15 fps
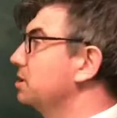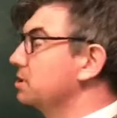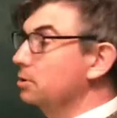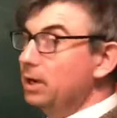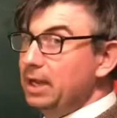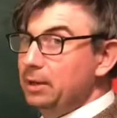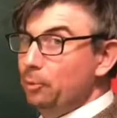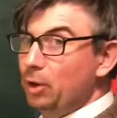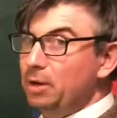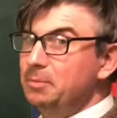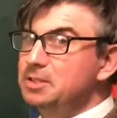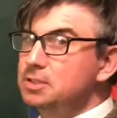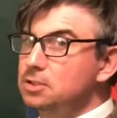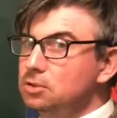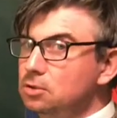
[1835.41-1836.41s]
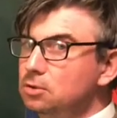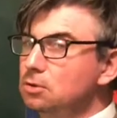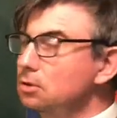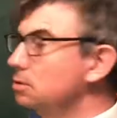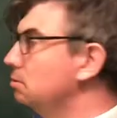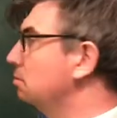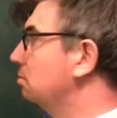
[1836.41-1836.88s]
So when I'm in
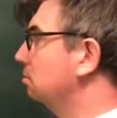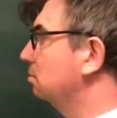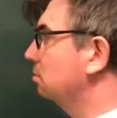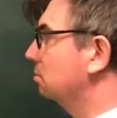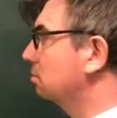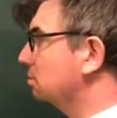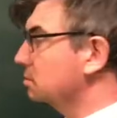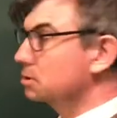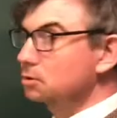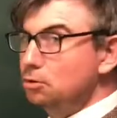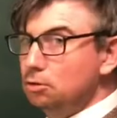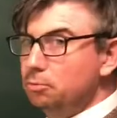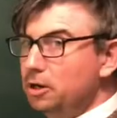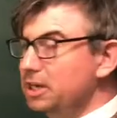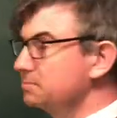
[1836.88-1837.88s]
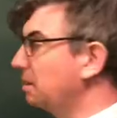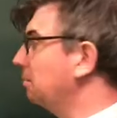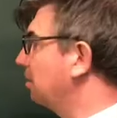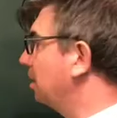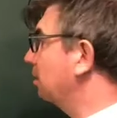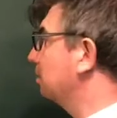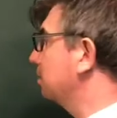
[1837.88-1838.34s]
school buys my
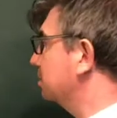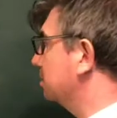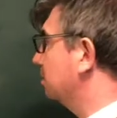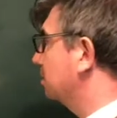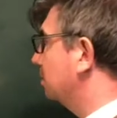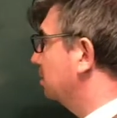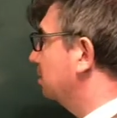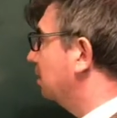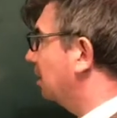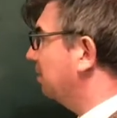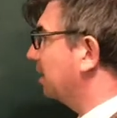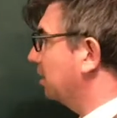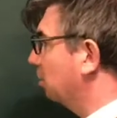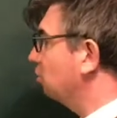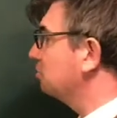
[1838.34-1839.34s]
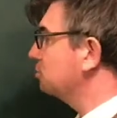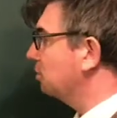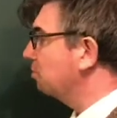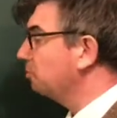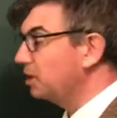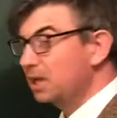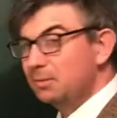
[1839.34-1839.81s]
markers. I'm at home, so I'm
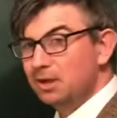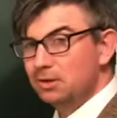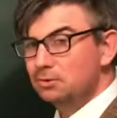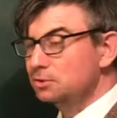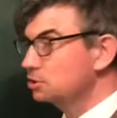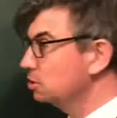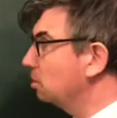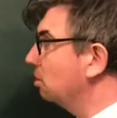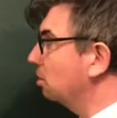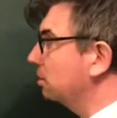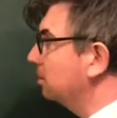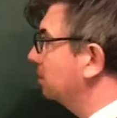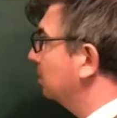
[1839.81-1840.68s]
buying my own chalk.